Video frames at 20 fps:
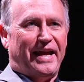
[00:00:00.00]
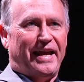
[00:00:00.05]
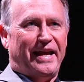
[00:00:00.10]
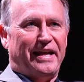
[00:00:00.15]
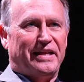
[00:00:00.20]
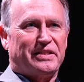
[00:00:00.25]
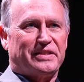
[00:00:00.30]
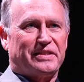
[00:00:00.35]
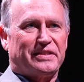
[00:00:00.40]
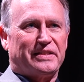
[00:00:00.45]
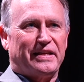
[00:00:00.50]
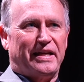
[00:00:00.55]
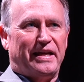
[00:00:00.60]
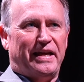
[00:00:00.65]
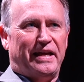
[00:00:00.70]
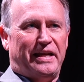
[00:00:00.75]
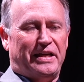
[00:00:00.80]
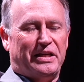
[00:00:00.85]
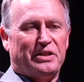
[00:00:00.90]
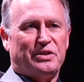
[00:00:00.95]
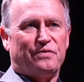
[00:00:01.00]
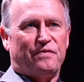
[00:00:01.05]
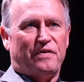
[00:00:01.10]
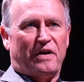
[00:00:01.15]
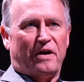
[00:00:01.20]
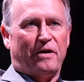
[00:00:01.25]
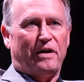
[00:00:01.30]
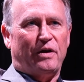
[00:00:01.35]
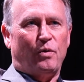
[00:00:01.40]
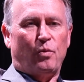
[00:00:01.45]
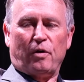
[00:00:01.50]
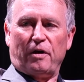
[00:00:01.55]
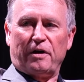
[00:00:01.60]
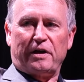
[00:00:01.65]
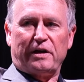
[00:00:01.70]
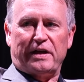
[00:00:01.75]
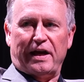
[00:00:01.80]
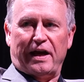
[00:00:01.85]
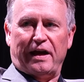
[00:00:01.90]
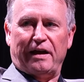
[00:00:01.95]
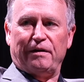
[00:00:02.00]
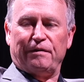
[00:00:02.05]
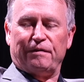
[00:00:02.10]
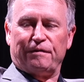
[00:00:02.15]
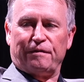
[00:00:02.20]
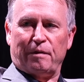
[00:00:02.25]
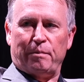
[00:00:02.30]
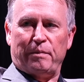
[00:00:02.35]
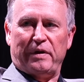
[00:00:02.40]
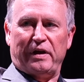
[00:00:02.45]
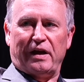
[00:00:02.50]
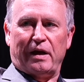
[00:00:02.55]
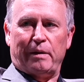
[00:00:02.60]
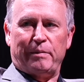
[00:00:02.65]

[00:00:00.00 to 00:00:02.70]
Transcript: It's, it is very workaday for me.